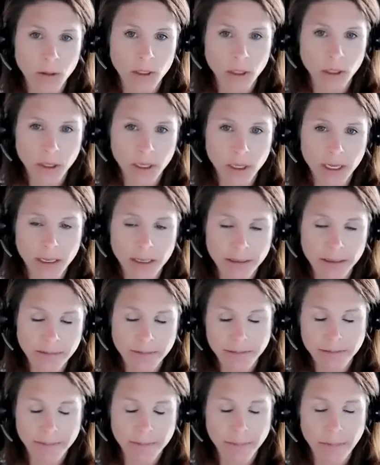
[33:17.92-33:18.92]
you can
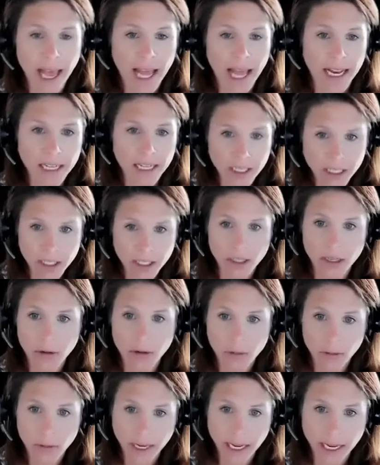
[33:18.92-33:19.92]
manage to
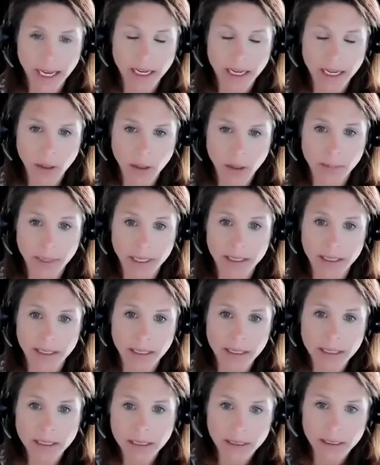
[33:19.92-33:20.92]
create your
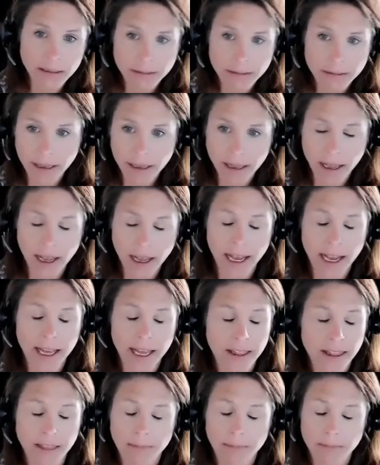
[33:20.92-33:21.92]
business,
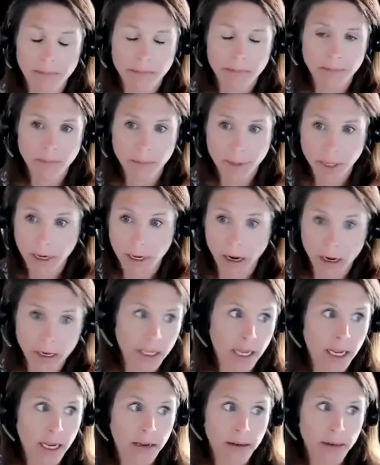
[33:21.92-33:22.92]

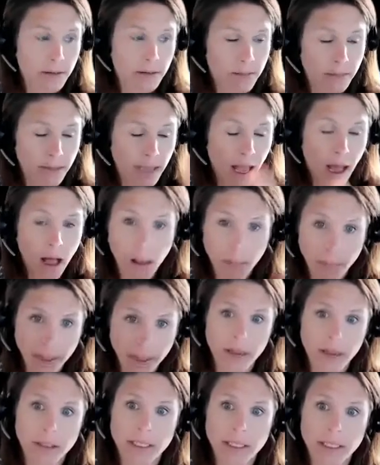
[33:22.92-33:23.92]
regardless, all
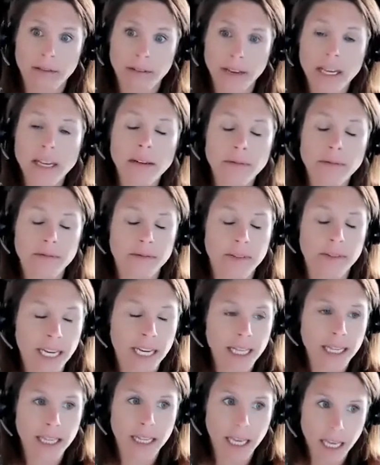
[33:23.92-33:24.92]
pillars of it,
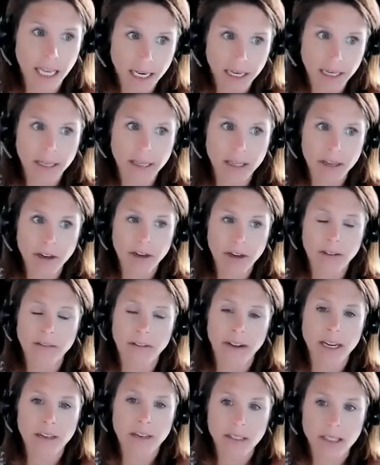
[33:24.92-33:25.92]
right? Then you're going to
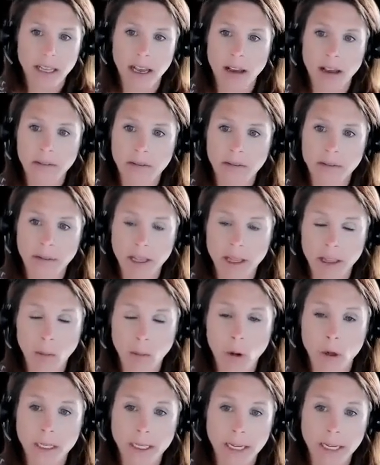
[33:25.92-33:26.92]
find yourself with
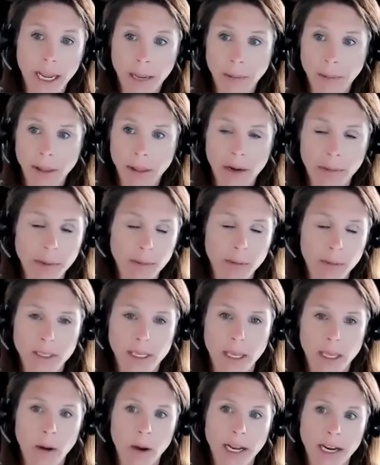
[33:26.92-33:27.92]
more time. A lot of people
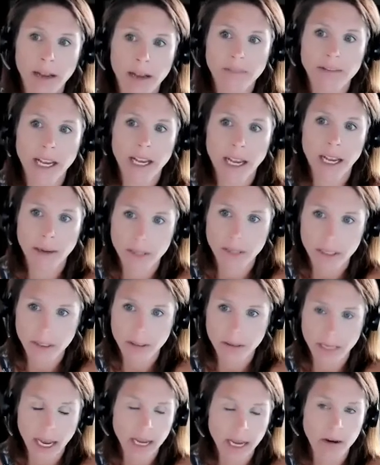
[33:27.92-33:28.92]
say, "Oh, I don't have time to do
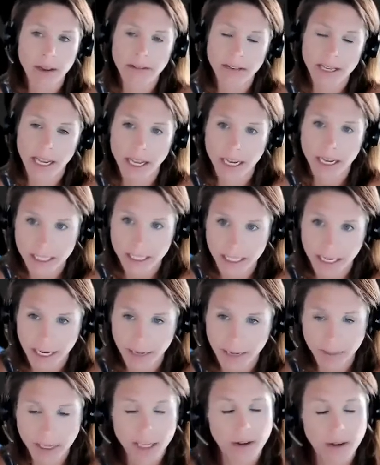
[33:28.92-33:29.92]
that. I don't have time today."
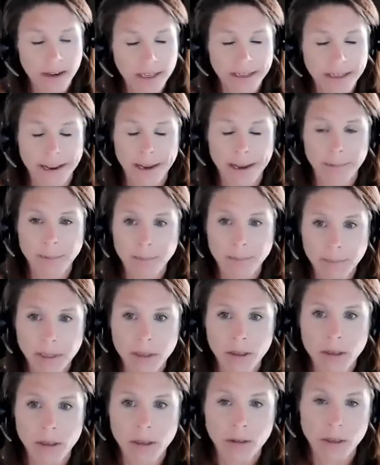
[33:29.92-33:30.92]
I'm like, you had time.
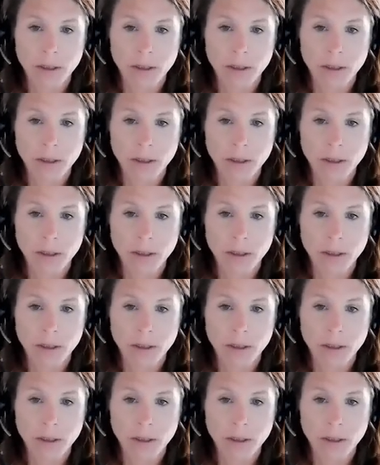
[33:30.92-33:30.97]
You